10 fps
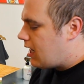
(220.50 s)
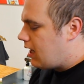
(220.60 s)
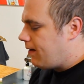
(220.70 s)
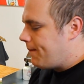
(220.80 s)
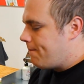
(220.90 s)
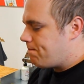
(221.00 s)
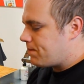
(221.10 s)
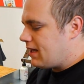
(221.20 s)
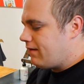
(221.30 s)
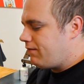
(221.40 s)
Um,
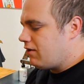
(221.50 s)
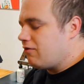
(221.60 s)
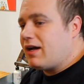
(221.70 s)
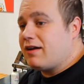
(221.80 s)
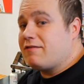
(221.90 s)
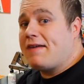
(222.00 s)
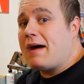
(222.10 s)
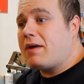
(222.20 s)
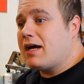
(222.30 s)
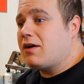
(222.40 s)
if you're running
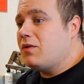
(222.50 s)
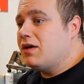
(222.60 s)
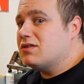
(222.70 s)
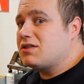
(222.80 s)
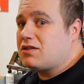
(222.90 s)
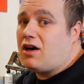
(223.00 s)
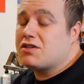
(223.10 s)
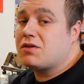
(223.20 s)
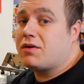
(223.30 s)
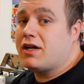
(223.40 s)
fat bike wheels, you'll
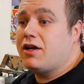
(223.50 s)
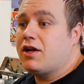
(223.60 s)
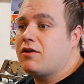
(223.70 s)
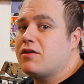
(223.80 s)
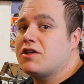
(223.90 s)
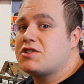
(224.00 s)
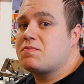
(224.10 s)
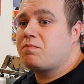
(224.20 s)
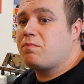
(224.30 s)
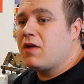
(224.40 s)
also want to know the,
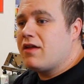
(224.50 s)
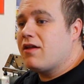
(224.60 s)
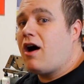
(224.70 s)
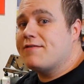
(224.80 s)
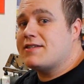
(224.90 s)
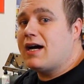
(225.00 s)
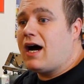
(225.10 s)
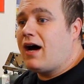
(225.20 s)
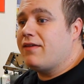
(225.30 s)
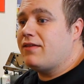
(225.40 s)
the
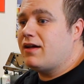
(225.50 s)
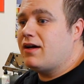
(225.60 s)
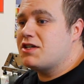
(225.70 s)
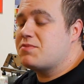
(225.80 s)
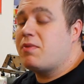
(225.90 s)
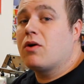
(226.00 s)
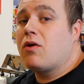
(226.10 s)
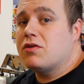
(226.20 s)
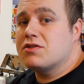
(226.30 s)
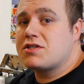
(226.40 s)
offset on the
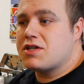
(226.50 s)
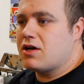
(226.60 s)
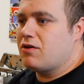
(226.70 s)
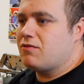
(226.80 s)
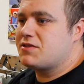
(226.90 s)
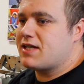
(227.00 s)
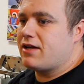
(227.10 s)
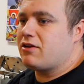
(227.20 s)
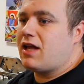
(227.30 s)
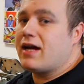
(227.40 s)
spoke holes. So
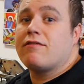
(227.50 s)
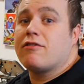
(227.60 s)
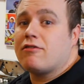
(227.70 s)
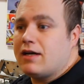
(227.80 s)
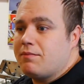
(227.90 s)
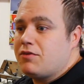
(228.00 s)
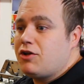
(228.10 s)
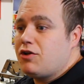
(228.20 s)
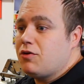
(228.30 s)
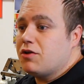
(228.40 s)
center line of the
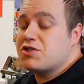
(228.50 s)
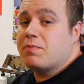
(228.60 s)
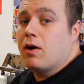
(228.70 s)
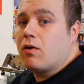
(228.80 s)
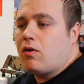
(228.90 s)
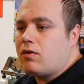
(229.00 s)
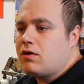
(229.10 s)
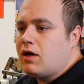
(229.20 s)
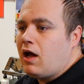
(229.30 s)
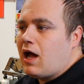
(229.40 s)
rim to the spoke
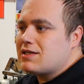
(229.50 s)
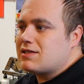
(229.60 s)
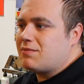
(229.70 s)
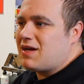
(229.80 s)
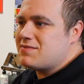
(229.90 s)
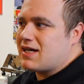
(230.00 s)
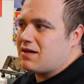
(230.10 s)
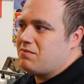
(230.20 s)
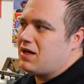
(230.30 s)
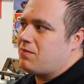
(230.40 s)
hole. Sometimes
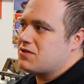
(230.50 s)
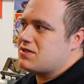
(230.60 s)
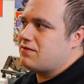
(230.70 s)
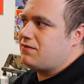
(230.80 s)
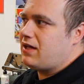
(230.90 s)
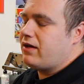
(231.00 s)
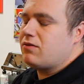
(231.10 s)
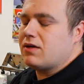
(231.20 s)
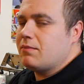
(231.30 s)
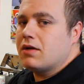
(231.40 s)
that can be upwards of
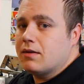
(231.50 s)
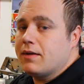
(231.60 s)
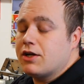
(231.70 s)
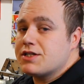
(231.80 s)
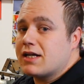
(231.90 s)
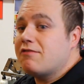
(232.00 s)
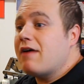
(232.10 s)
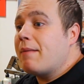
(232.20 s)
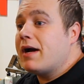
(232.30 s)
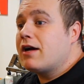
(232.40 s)
10, 20 millimeters on a
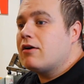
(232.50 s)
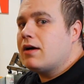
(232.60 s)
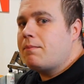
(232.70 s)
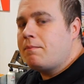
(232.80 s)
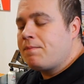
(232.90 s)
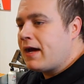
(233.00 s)
fat bike rim.